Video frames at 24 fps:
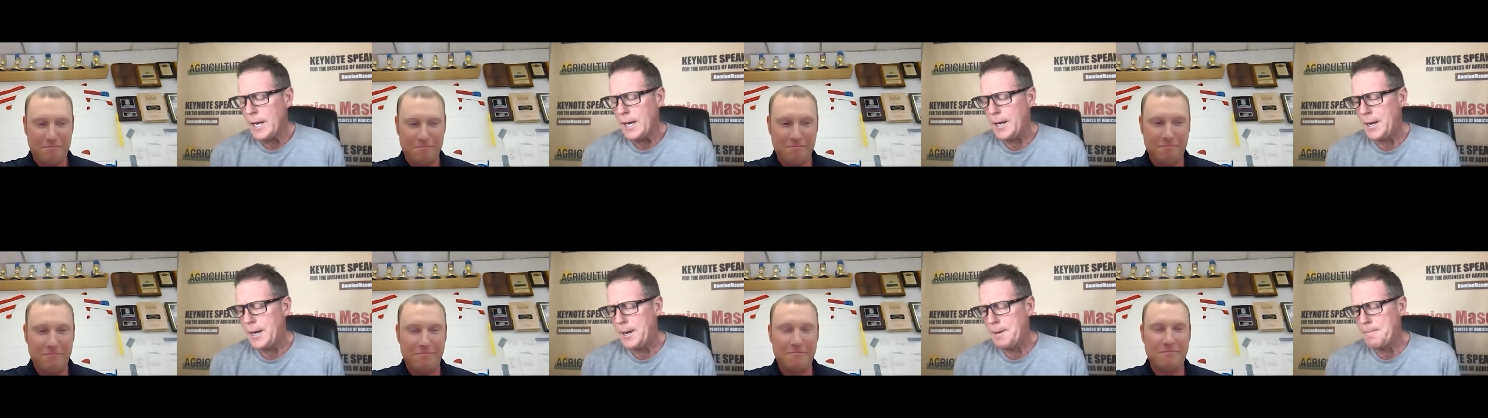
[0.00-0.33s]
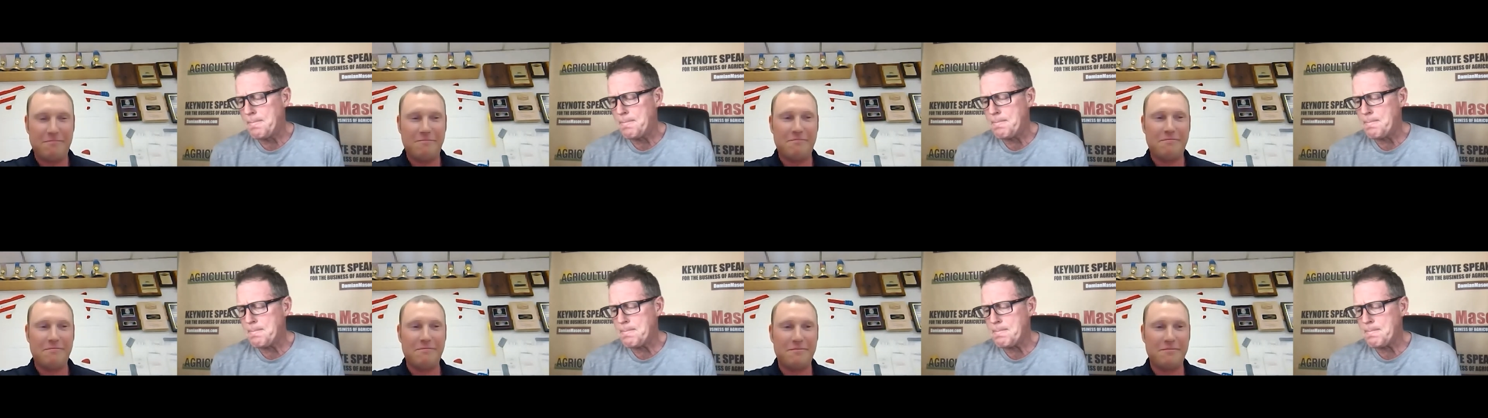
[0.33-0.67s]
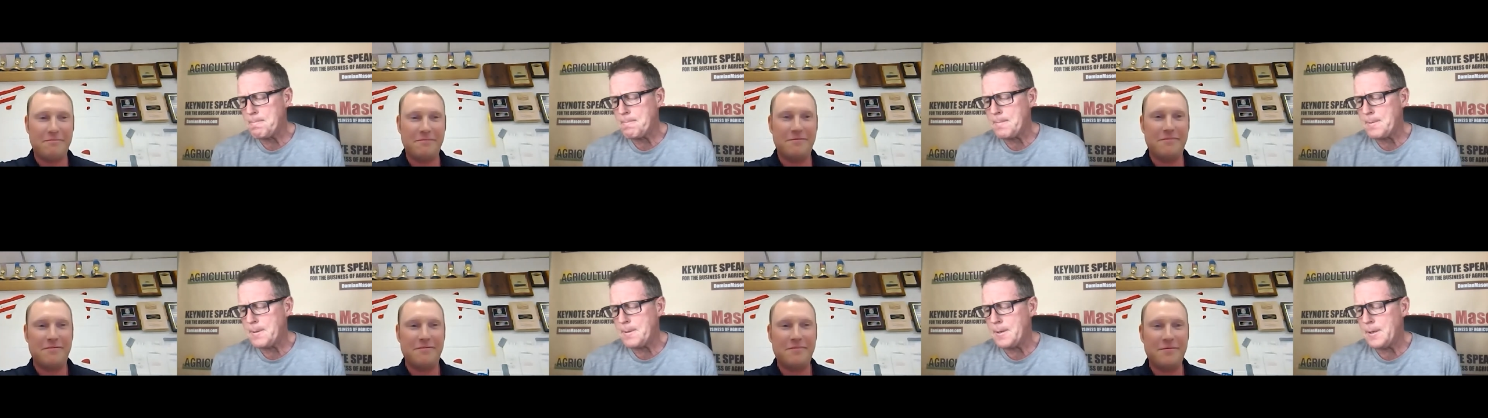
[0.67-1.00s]
Speaker 1: Um,
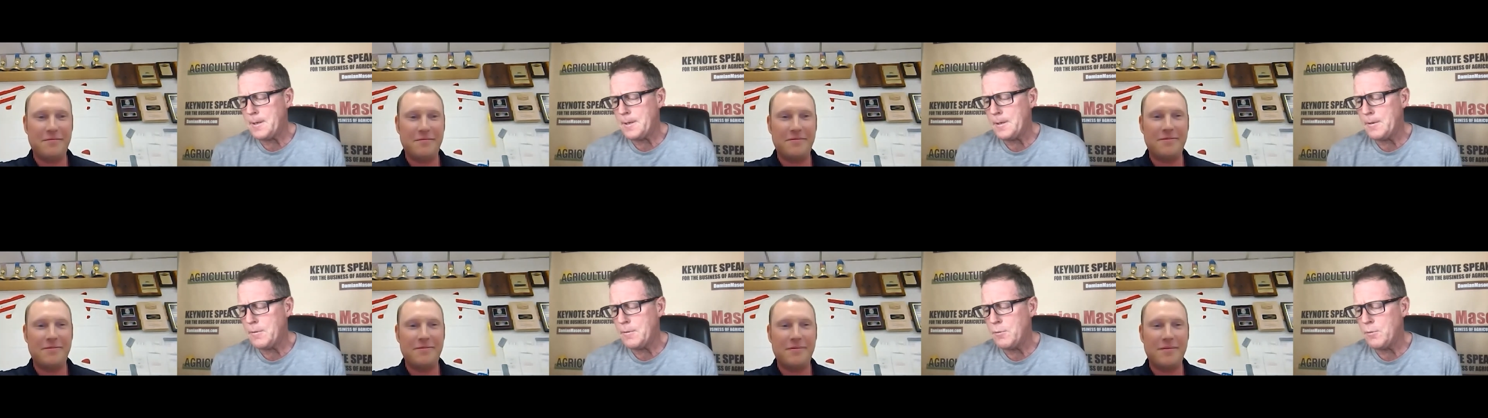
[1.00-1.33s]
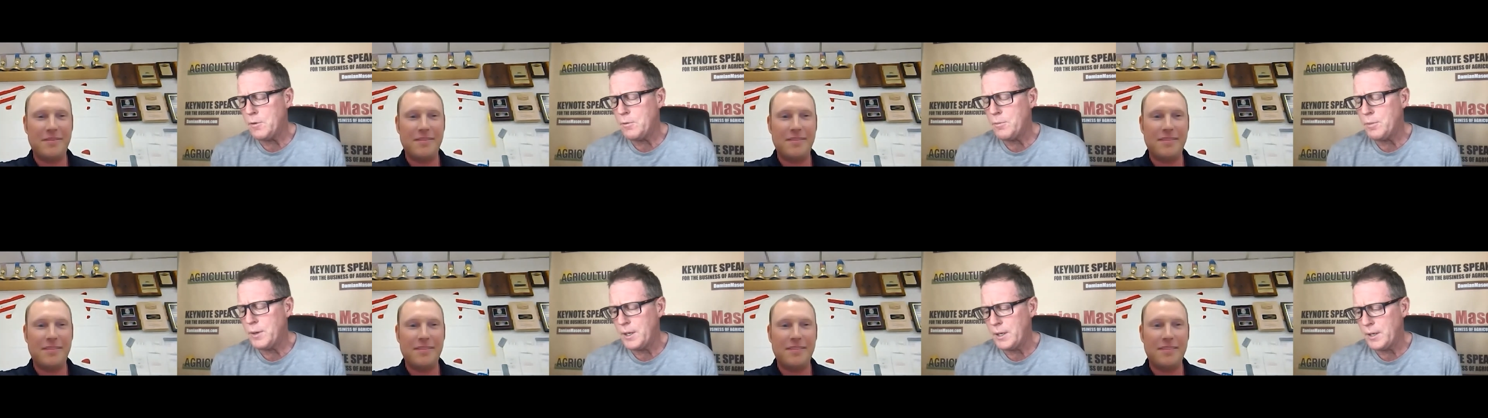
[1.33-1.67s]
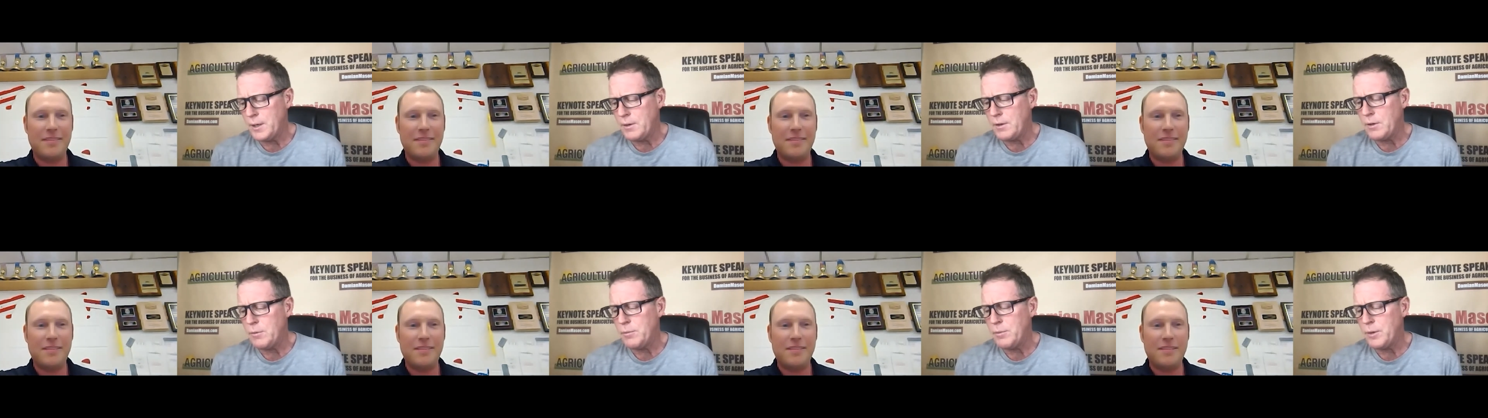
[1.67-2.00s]
you you've been
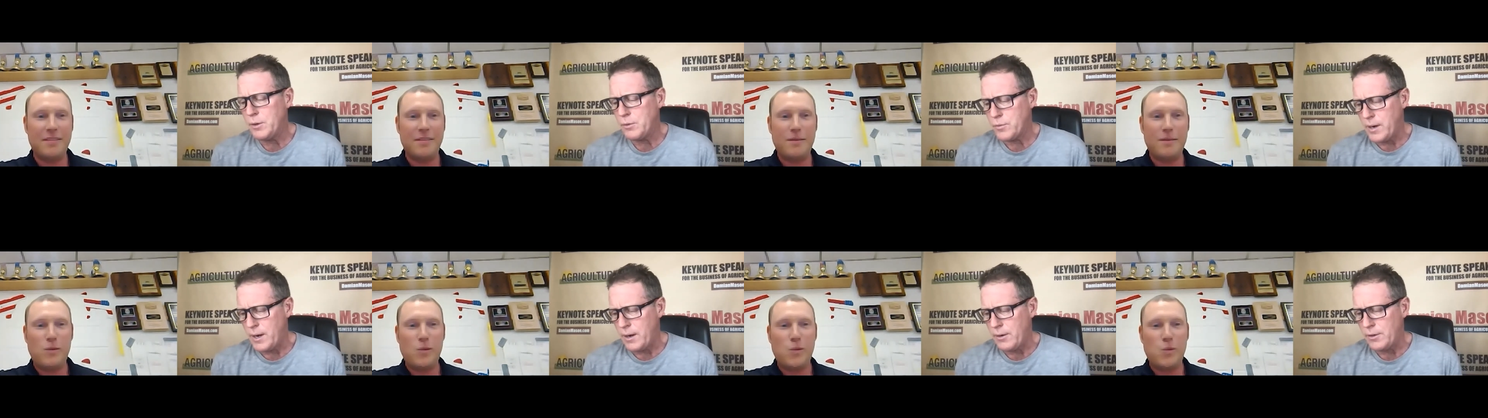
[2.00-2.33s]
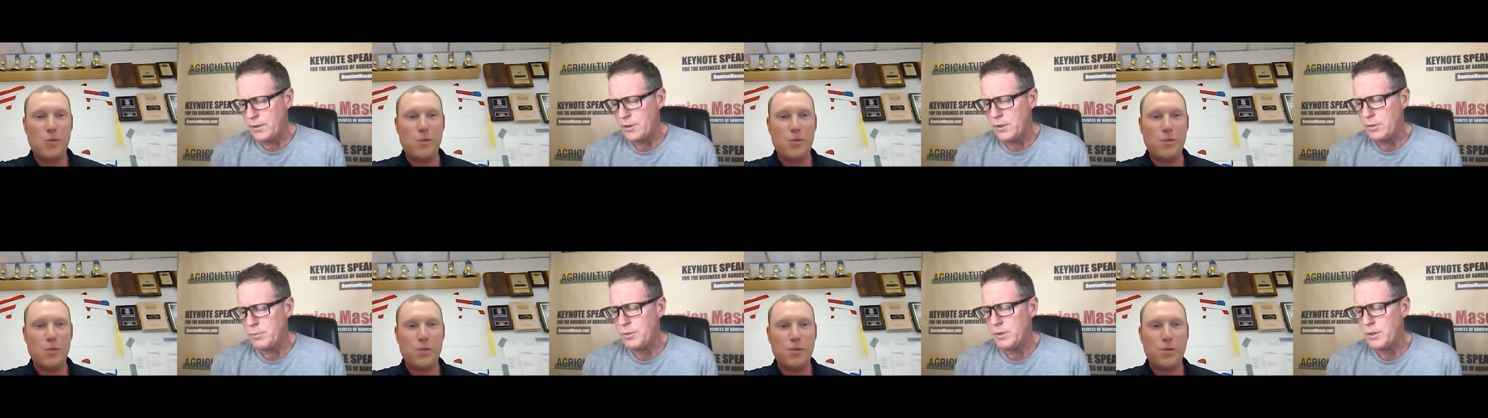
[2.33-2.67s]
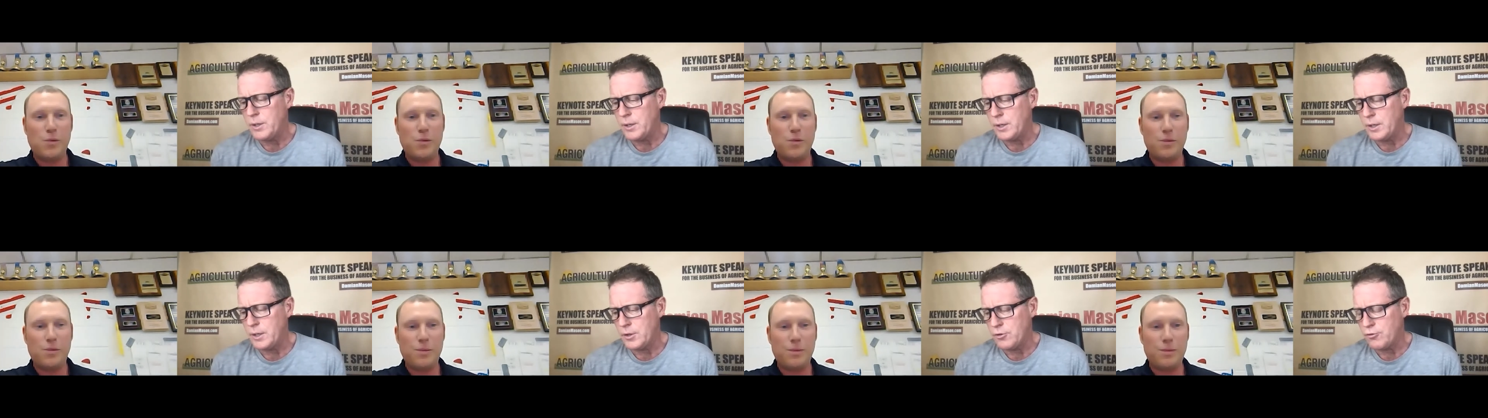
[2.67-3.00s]
in, you've been around it. You've been
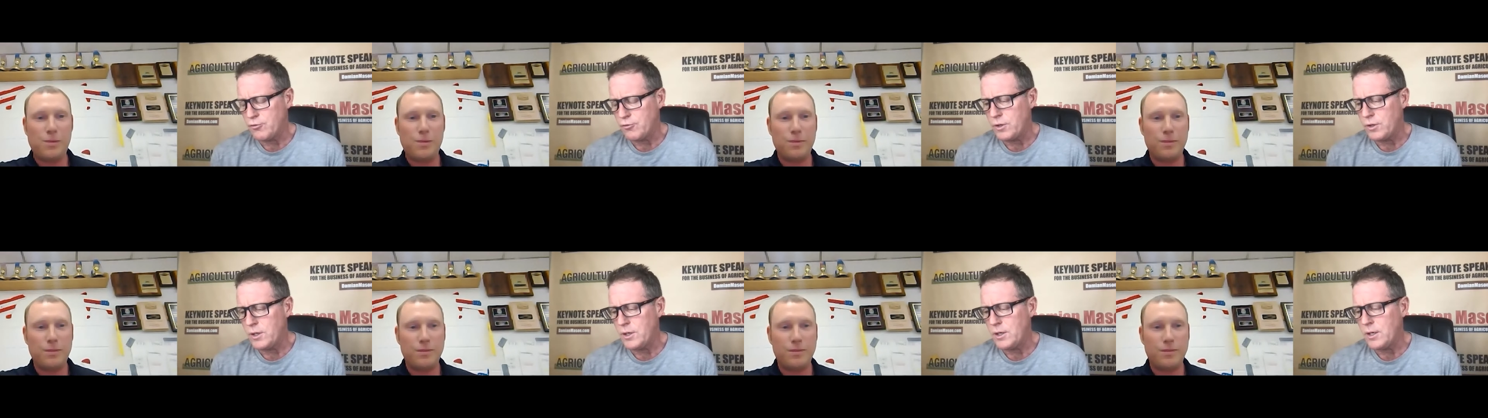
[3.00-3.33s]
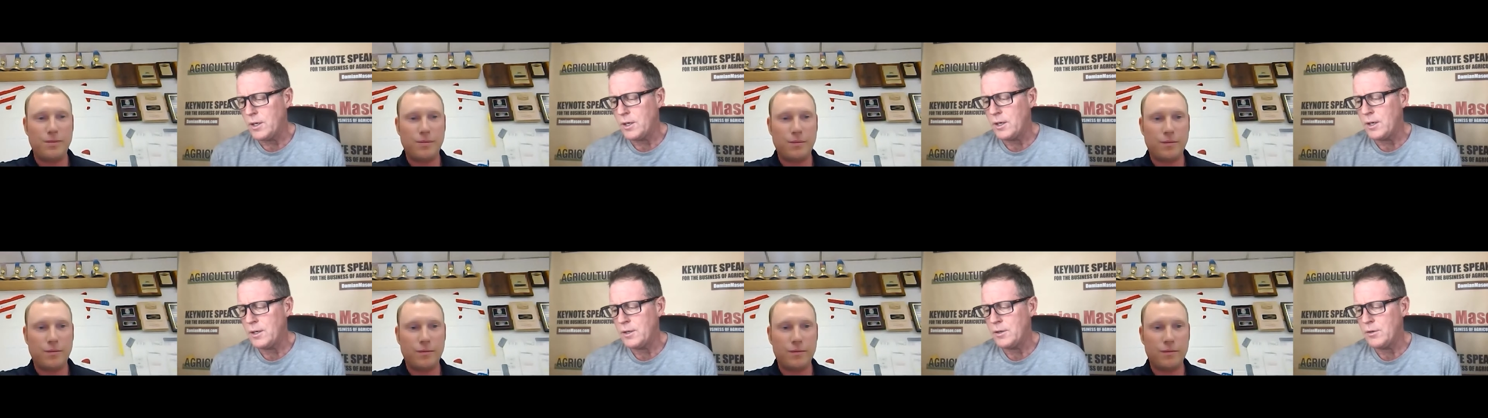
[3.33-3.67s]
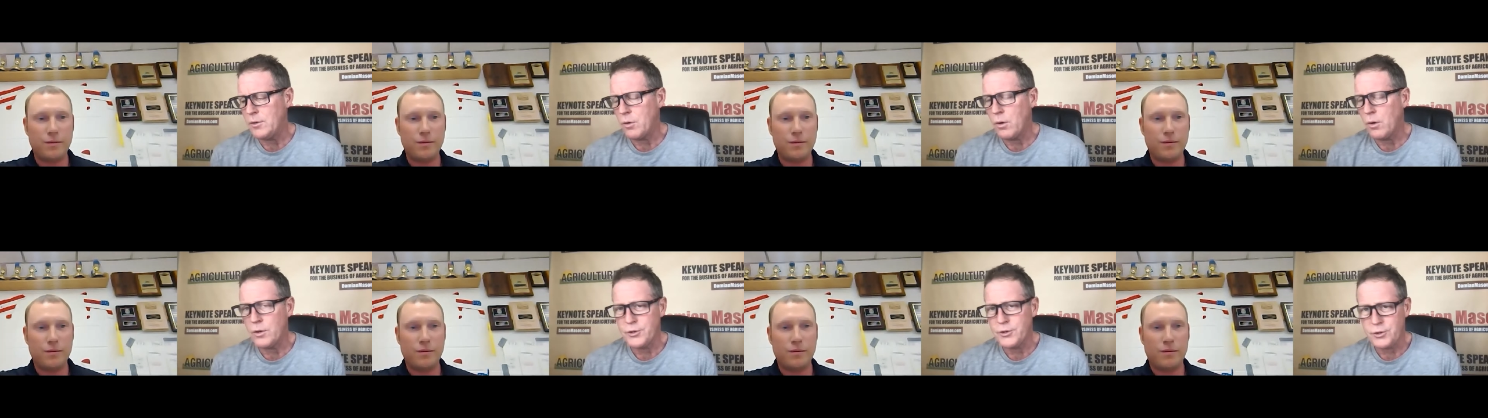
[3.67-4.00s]
in industry. Uh,
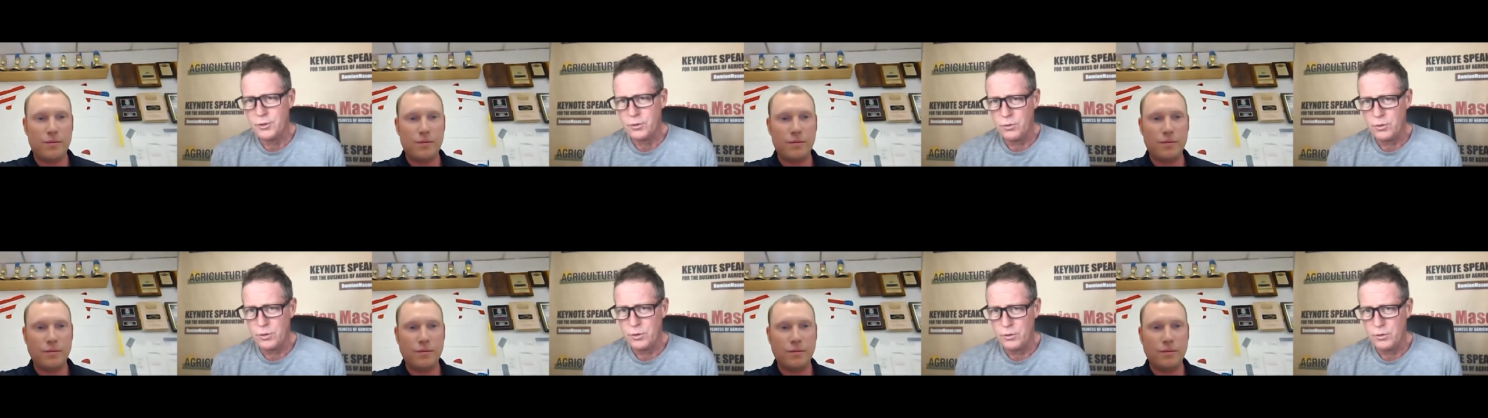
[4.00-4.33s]
you also